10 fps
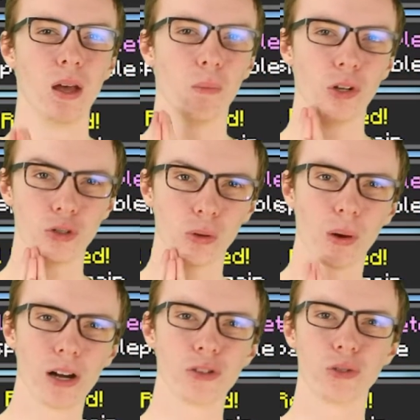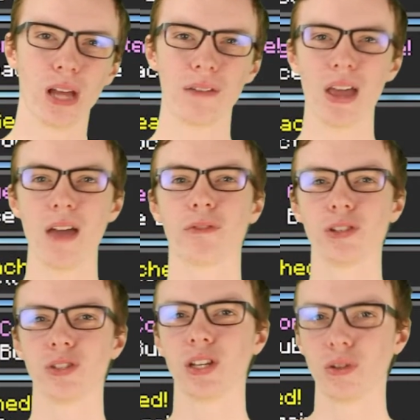which requires you to have
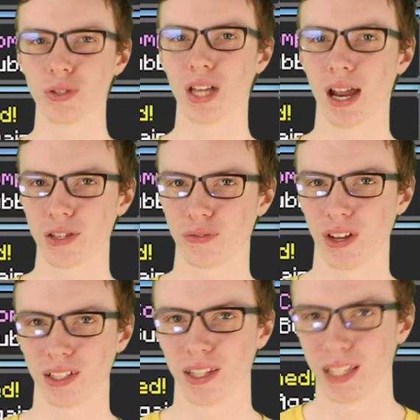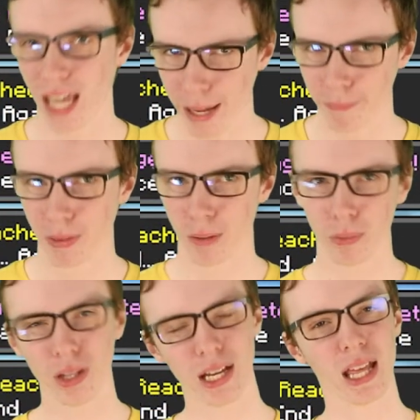every single status effect in the game.
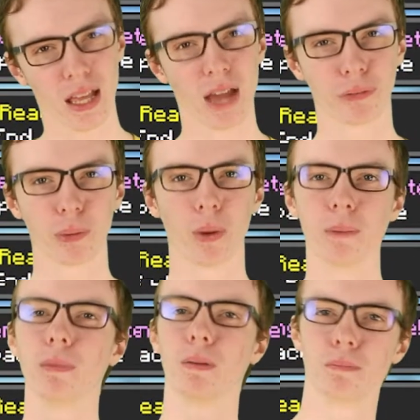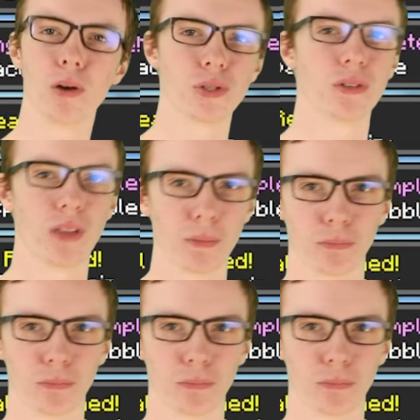Well, not everyone, but most of them.